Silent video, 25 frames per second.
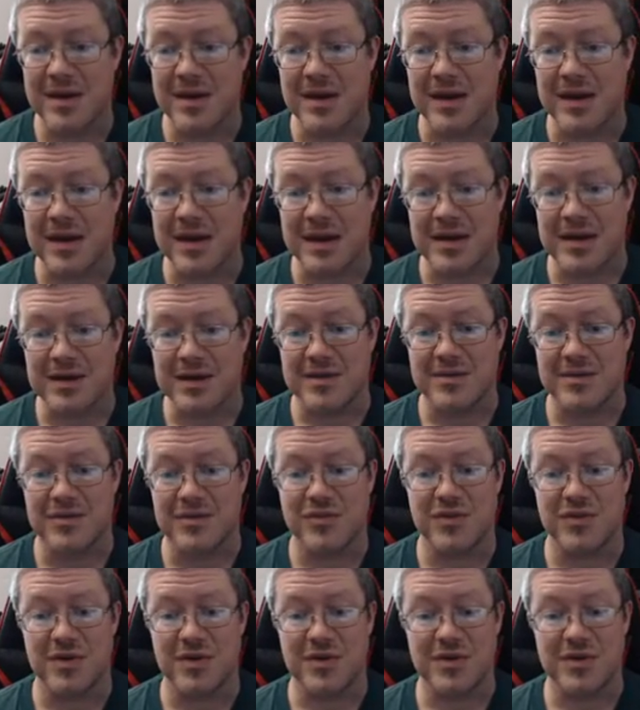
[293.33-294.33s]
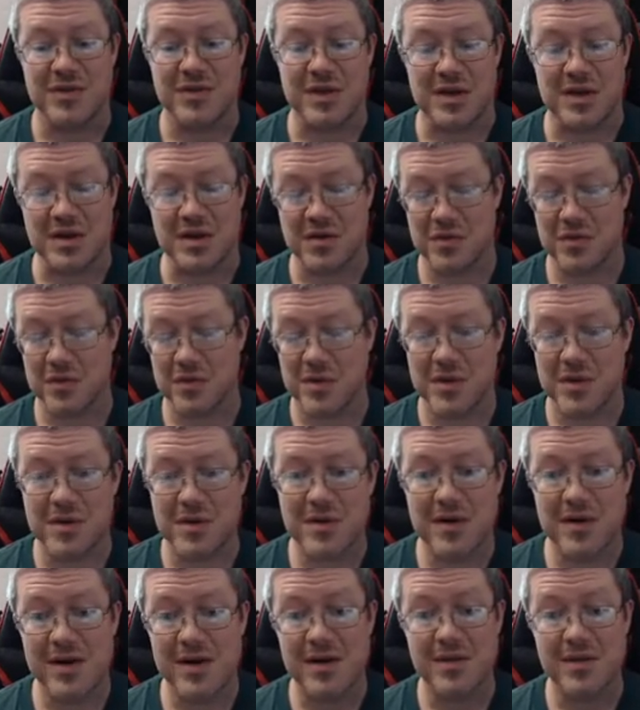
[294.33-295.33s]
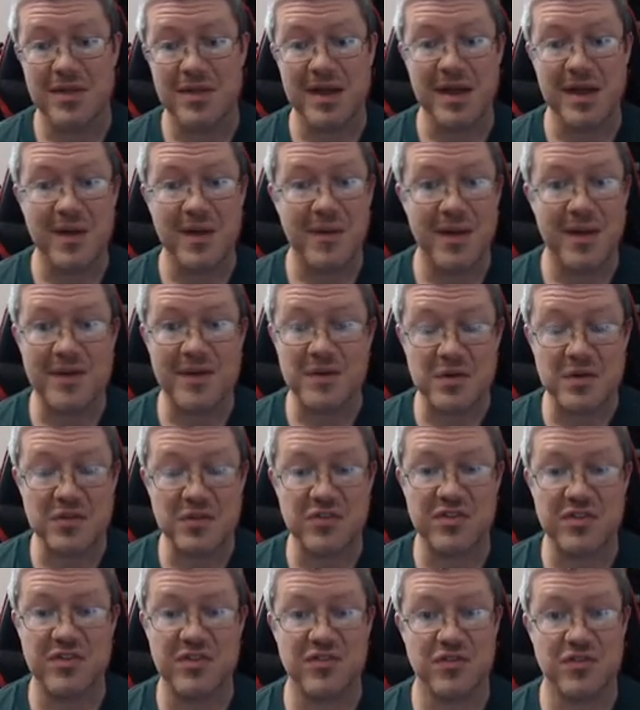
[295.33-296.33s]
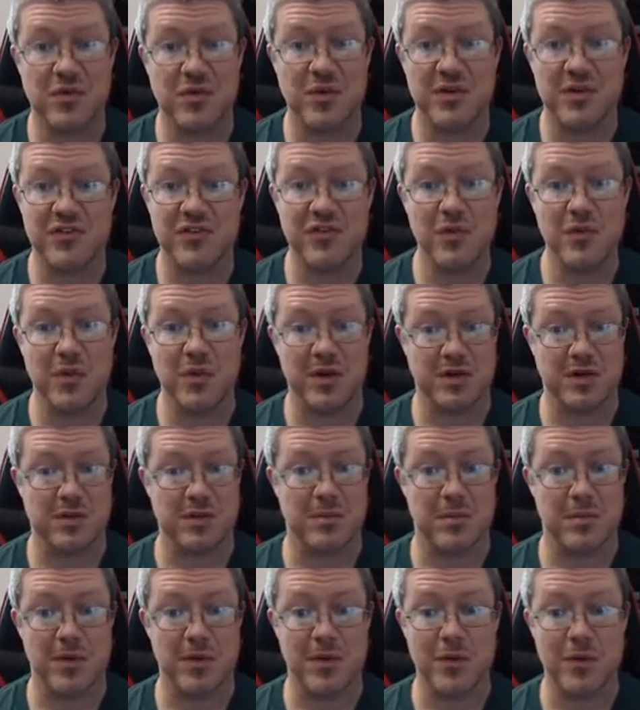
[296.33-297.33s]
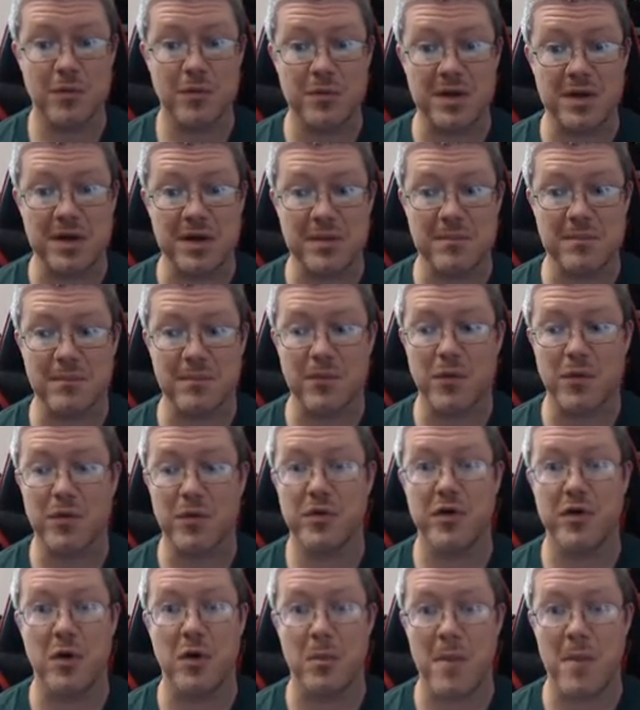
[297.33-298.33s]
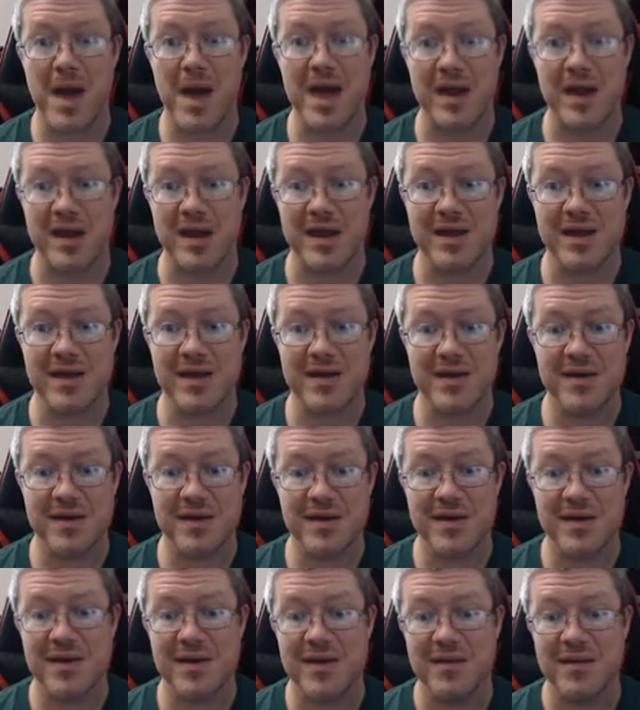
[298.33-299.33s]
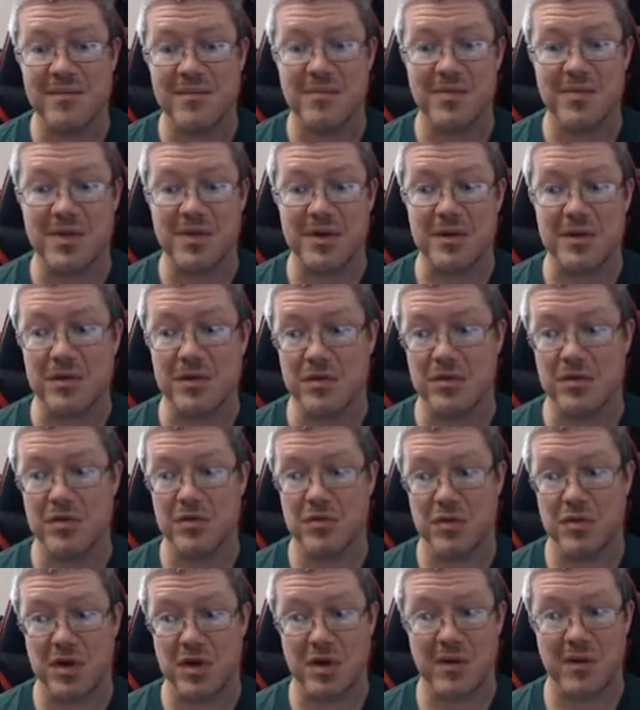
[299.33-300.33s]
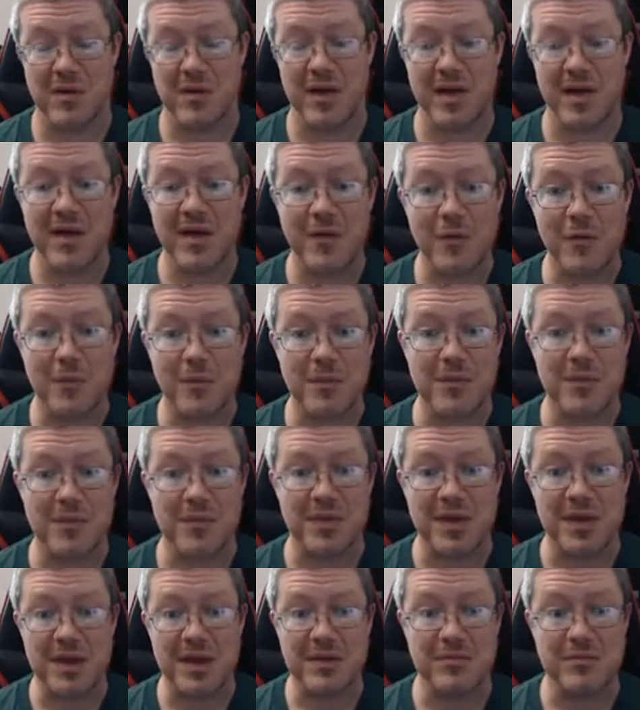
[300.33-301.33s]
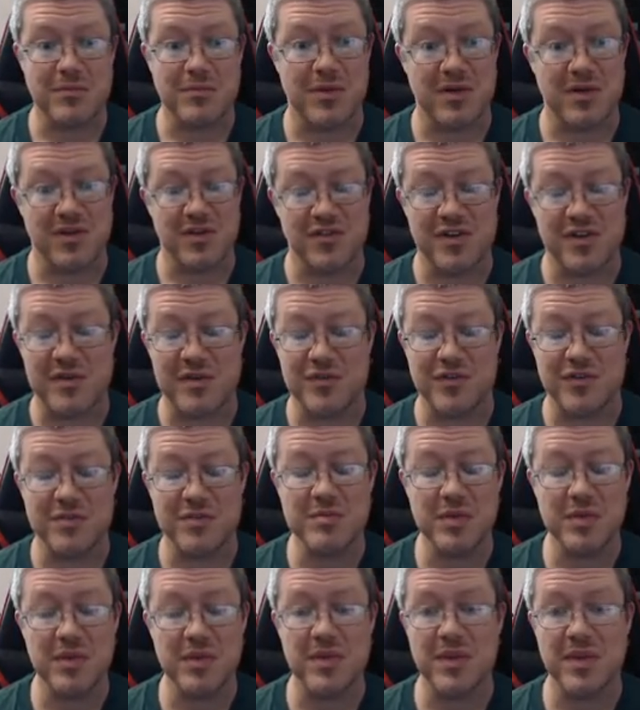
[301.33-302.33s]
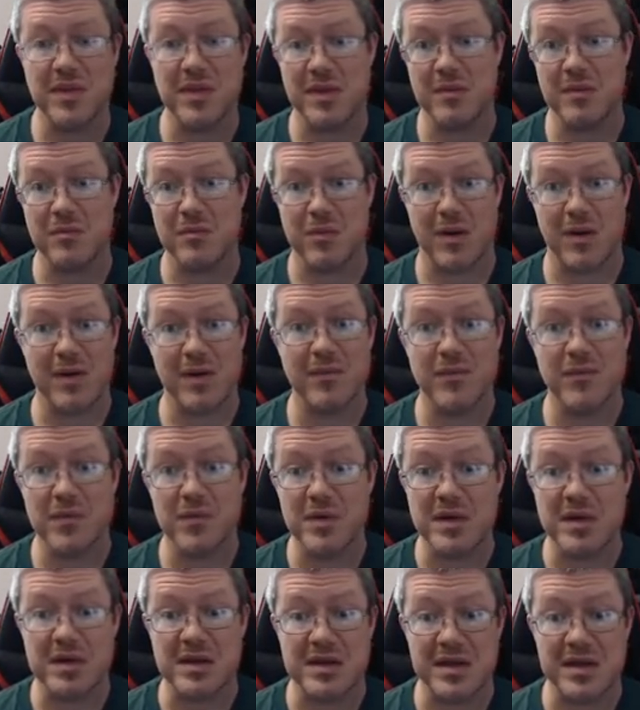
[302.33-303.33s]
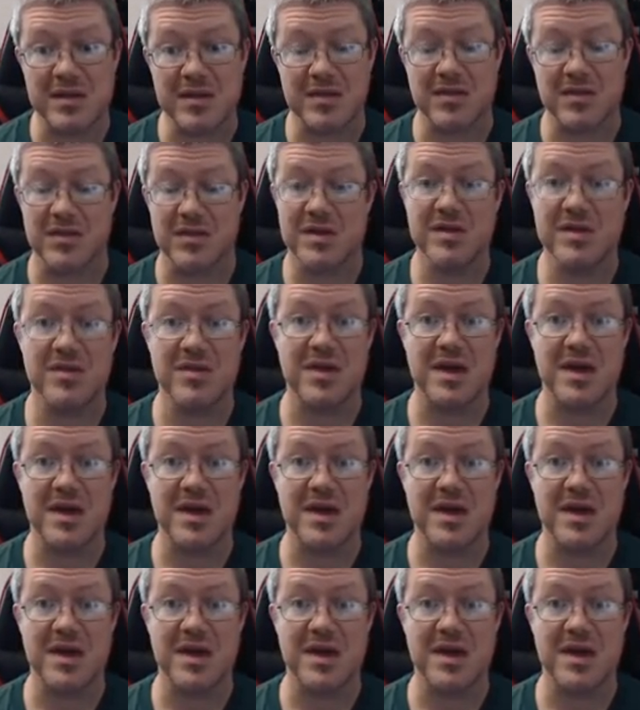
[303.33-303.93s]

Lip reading: And the other Aura, they all have interesting stories too, like the Mole being more nomadic. And through your help, they achieved something that they rightfully didn't think they